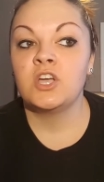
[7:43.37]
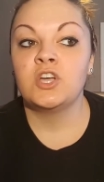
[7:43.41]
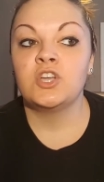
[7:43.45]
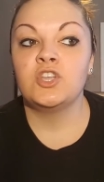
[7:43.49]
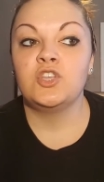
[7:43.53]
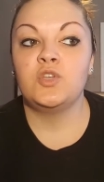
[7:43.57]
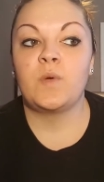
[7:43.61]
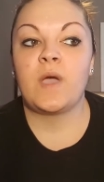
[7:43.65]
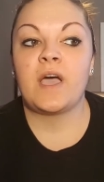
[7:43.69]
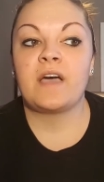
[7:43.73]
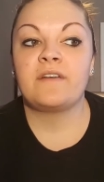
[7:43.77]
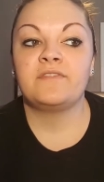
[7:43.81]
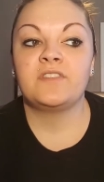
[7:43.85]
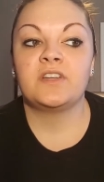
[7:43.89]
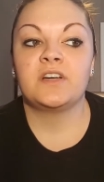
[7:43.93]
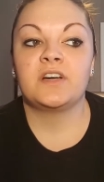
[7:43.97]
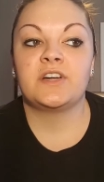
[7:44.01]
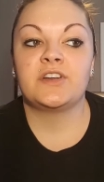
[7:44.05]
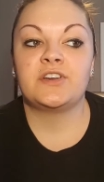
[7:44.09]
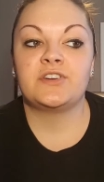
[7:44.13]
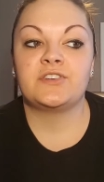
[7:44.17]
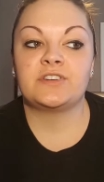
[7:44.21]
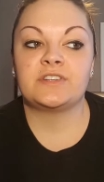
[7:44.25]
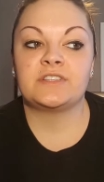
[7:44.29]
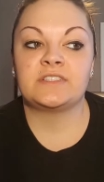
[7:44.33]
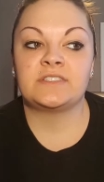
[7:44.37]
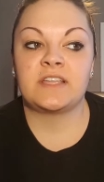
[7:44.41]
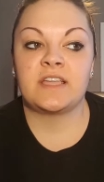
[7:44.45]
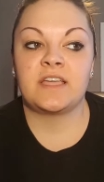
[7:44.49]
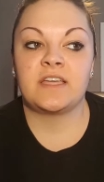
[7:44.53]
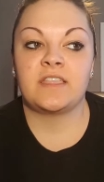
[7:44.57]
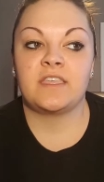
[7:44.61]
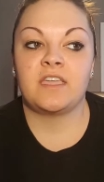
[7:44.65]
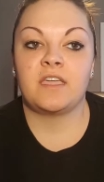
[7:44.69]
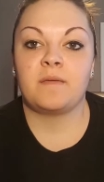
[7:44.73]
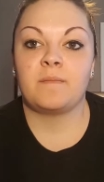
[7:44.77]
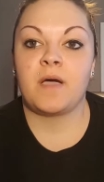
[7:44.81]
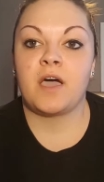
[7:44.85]
You have to
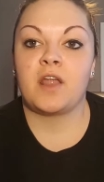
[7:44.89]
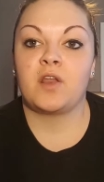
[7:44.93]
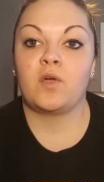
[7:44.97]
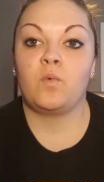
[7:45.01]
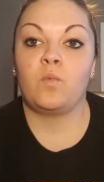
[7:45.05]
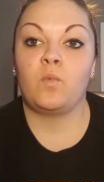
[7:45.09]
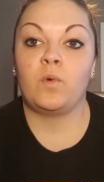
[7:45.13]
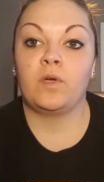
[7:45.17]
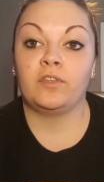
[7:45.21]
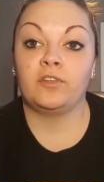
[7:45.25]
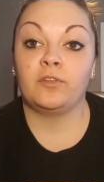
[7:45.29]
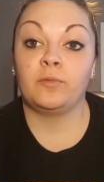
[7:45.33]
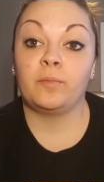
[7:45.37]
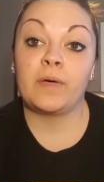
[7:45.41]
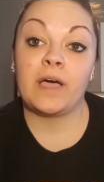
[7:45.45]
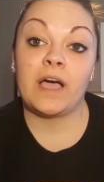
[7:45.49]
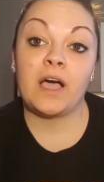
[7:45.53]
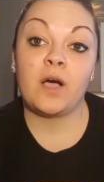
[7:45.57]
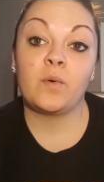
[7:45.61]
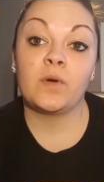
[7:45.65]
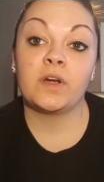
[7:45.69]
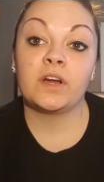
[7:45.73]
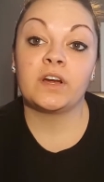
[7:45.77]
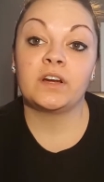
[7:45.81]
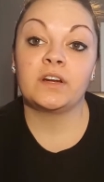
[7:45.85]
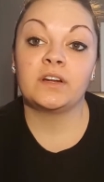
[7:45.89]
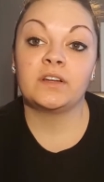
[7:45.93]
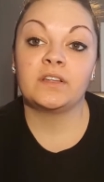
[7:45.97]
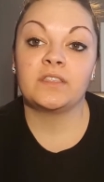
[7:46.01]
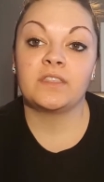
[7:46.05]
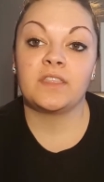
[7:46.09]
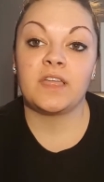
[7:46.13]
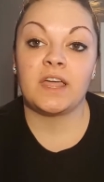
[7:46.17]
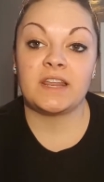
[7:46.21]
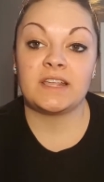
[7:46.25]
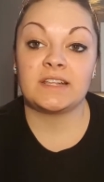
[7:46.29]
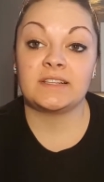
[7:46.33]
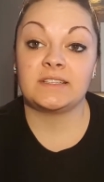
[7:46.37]
understand the amount of willpower
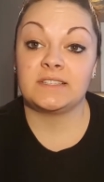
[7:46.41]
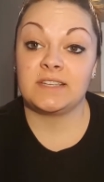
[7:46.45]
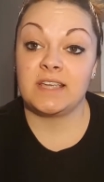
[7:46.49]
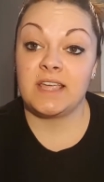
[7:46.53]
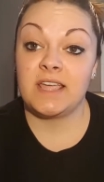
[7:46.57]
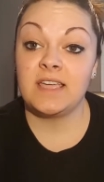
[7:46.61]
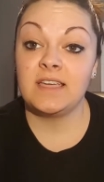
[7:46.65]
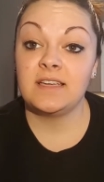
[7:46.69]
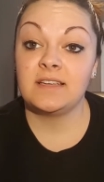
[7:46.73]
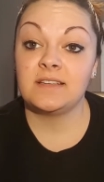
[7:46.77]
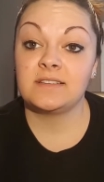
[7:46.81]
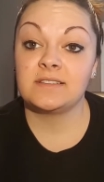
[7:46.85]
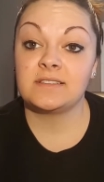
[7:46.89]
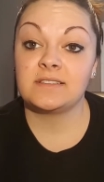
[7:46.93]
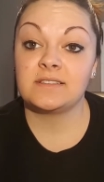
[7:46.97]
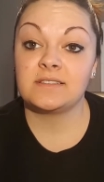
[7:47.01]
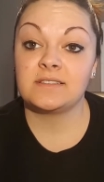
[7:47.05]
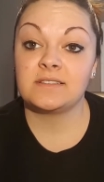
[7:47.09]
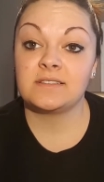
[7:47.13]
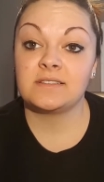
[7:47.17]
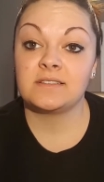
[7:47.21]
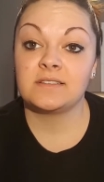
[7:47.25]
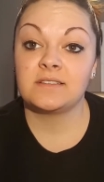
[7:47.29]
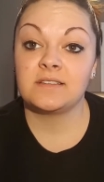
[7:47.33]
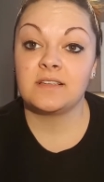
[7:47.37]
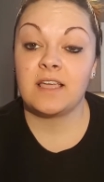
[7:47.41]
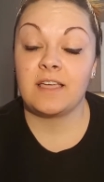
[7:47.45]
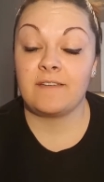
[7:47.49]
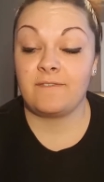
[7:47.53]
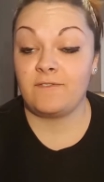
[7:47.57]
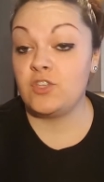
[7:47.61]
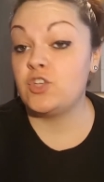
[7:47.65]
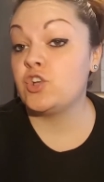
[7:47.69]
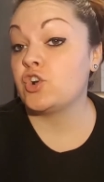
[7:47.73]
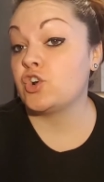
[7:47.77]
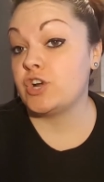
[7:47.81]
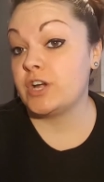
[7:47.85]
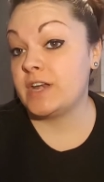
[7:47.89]
that it takes if
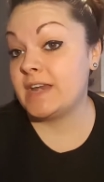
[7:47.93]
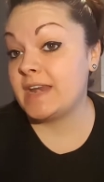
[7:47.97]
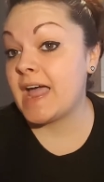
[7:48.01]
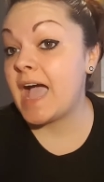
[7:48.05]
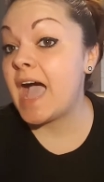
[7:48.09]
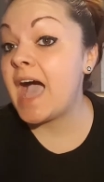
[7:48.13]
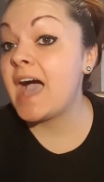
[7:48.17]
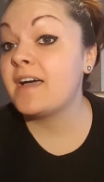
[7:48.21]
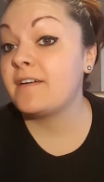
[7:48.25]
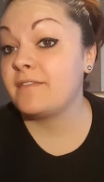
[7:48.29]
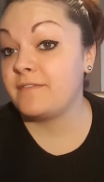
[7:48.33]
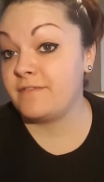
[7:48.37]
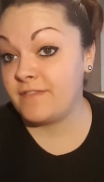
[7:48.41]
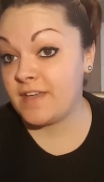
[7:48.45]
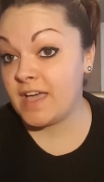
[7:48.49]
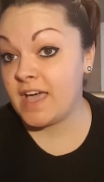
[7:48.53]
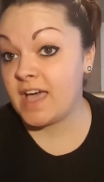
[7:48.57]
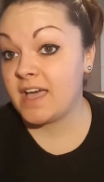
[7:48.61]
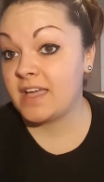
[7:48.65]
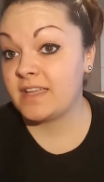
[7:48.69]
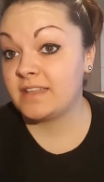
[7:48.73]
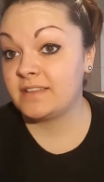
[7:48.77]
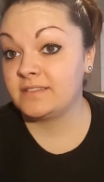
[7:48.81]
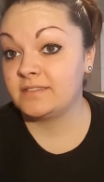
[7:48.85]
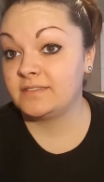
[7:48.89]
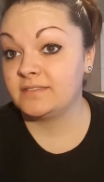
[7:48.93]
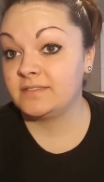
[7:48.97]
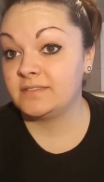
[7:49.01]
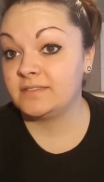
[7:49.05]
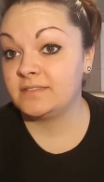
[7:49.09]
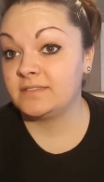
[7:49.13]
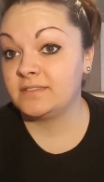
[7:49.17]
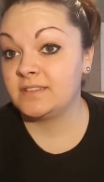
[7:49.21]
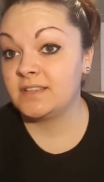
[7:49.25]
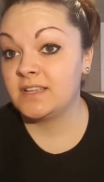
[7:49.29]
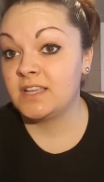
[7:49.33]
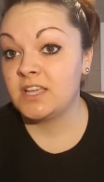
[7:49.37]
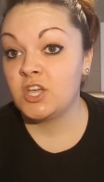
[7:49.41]
you're not fat.
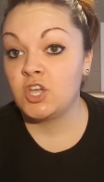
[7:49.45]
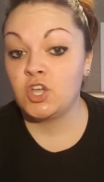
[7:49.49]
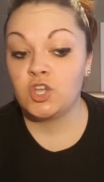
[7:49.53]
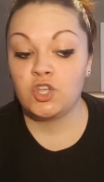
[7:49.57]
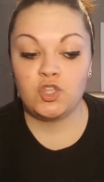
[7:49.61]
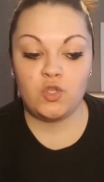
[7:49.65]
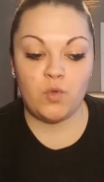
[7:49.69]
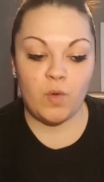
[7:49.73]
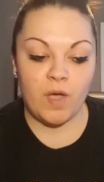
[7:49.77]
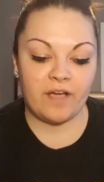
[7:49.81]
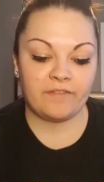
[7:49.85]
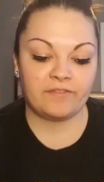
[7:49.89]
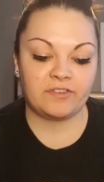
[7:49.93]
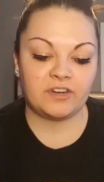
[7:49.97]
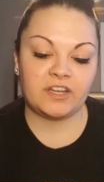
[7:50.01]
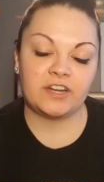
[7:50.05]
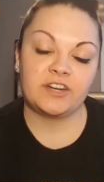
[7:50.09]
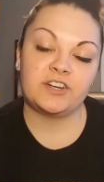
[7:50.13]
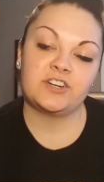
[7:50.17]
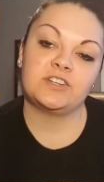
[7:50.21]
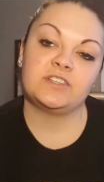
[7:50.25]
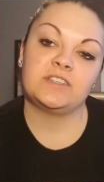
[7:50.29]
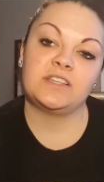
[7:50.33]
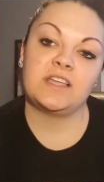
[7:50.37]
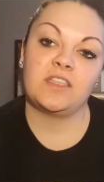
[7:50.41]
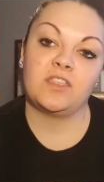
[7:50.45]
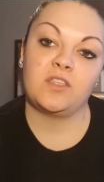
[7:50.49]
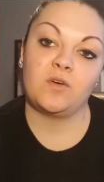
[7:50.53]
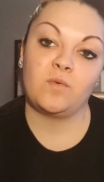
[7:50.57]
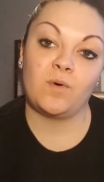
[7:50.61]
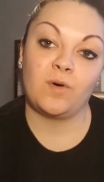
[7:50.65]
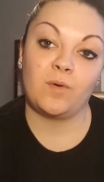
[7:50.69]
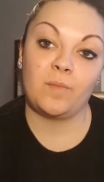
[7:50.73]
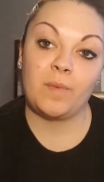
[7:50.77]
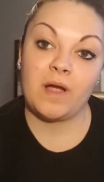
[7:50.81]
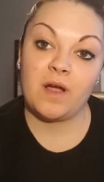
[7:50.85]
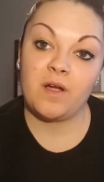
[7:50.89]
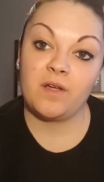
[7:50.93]
You have to understand the
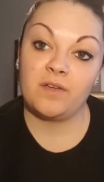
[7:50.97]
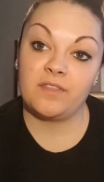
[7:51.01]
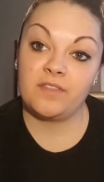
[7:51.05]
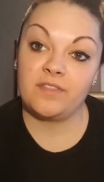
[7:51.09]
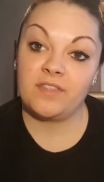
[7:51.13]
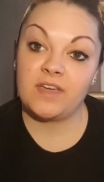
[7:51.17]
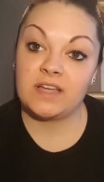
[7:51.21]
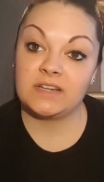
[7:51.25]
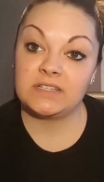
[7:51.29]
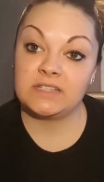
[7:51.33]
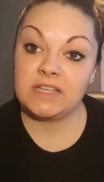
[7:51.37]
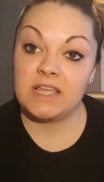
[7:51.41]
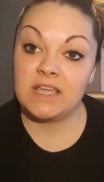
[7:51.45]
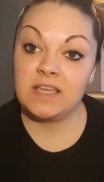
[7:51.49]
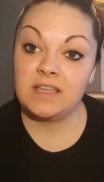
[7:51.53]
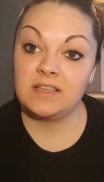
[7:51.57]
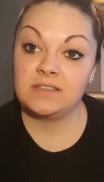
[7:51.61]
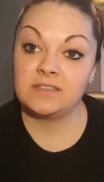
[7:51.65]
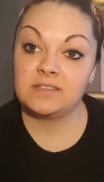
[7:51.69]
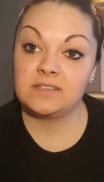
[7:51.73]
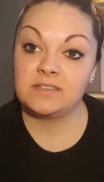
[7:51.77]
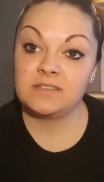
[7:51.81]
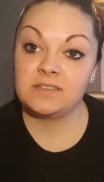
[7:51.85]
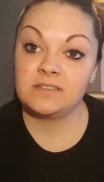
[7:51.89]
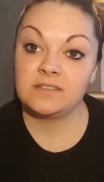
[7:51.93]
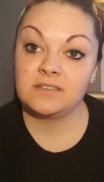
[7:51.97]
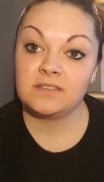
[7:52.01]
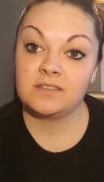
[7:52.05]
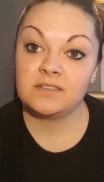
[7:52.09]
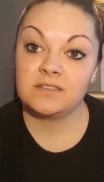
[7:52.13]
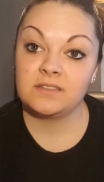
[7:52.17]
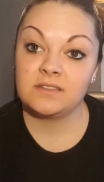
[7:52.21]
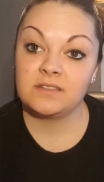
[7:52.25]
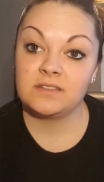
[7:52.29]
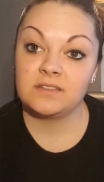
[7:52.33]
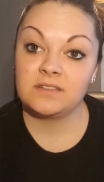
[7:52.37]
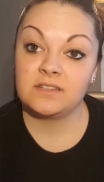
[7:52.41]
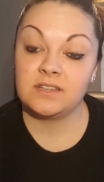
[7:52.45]
willpower that that takes
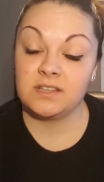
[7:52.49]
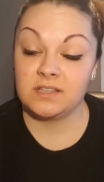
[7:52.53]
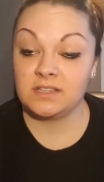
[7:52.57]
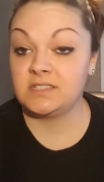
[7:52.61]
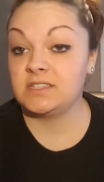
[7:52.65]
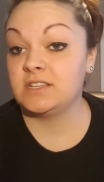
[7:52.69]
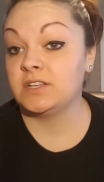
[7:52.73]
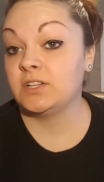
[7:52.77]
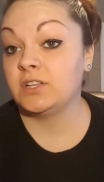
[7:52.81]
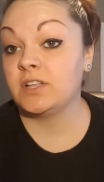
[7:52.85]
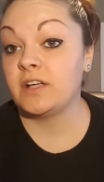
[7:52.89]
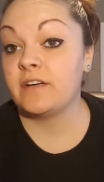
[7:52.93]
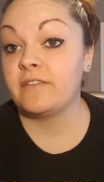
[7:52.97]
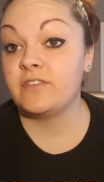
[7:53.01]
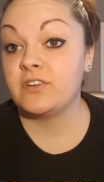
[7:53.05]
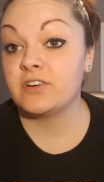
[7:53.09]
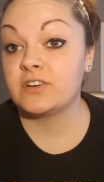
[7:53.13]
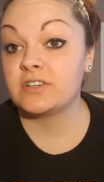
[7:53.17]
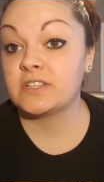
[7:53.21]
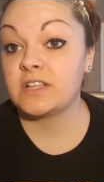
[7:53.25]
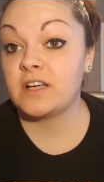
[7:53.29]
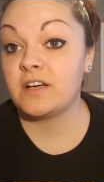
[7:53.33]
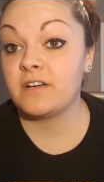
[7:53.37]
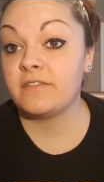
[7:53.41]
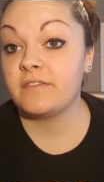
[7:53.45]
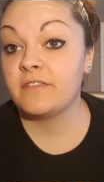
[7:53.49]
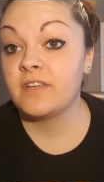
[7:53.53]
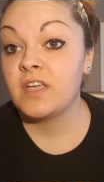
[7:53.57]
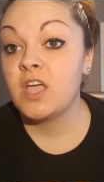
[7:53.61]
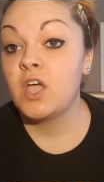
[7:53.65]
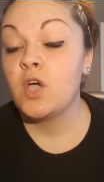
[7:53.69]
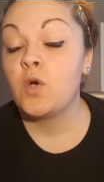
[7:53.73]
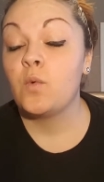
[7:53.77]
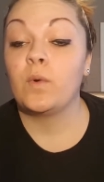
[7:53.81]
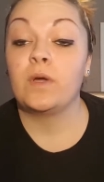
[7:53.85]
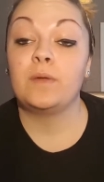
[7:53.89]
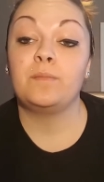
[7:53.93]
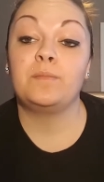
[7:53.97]
to still love yourself.
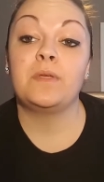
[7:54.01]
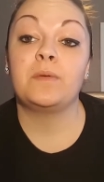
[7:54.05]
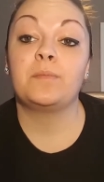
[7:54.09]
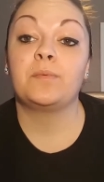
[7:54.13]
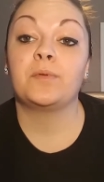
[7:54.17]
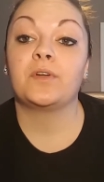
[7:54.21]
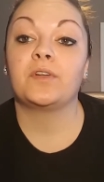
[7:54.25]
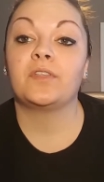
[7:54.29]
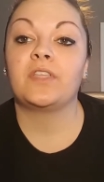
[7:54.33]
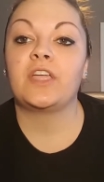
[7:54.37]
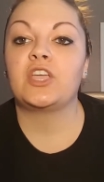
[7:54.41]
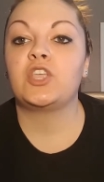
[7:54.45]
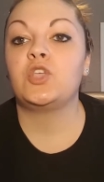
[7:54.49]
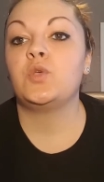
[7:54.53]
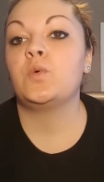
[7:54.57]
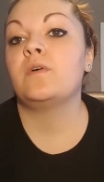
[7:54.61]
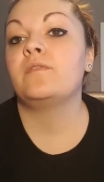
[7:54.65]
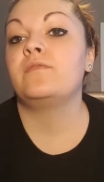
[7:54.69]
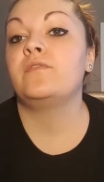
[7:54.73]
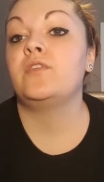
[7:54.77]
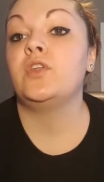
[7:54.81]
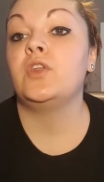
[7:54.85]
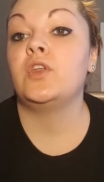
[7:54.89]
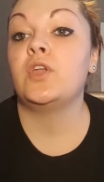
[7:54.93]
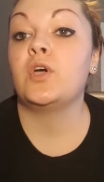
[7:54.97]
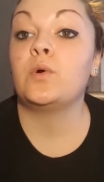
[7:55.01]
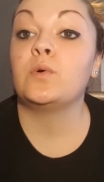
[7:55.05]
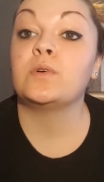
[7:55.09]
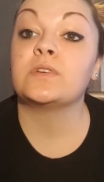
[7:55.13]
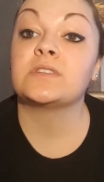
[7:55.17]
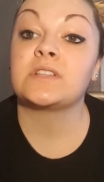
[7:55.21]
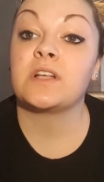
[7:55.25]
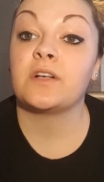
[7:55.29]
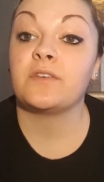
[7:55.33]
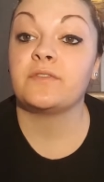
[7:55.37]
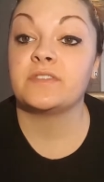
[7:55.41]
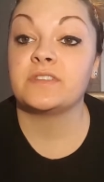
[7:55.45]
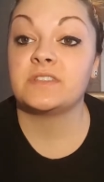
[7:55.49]
When people are like, you have no
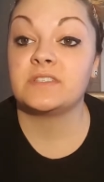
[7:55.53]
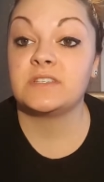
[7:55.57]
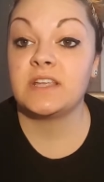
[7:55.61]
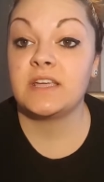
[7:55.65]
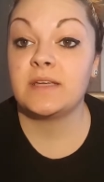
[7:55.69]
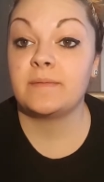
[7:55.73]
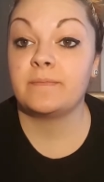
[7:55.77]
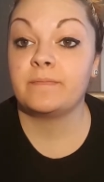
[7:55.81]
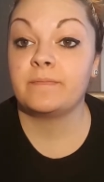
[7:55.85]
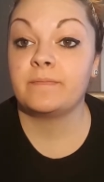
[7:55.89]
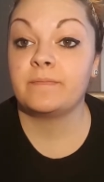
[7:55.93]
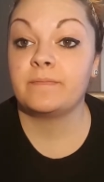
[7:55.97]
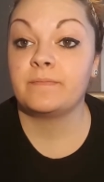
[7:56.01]
self-esteem.